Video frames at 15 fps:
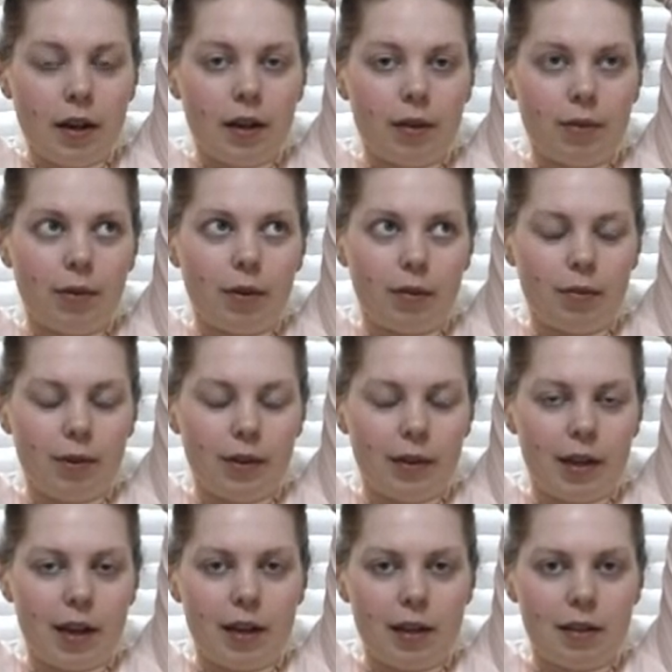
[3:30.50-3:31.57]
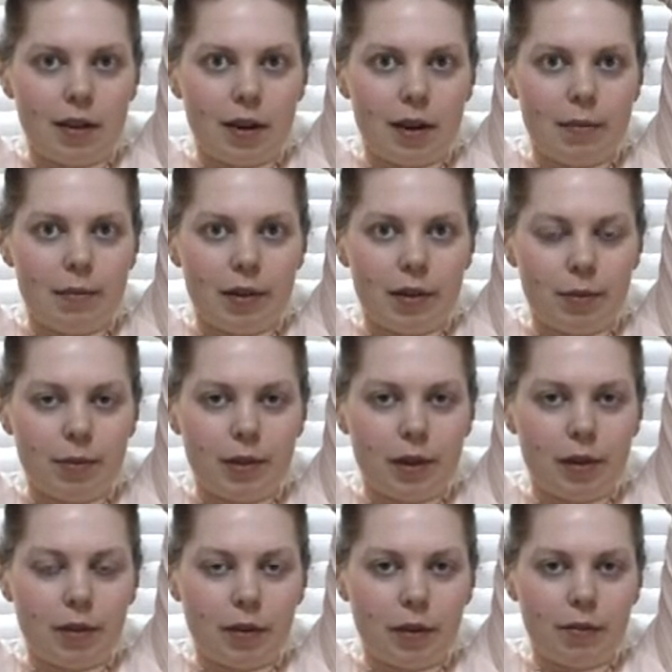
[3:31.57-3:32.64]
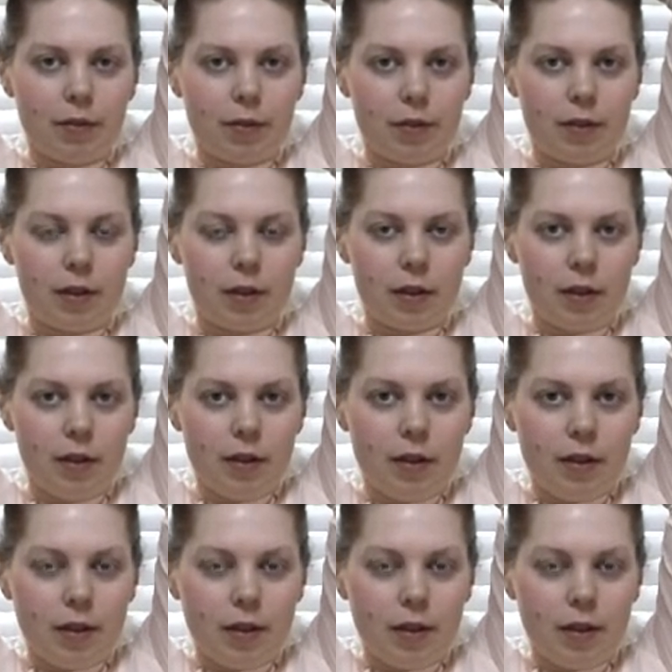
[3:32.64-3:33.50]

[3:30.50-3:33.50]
Well, really any time, but particularly if you're seated,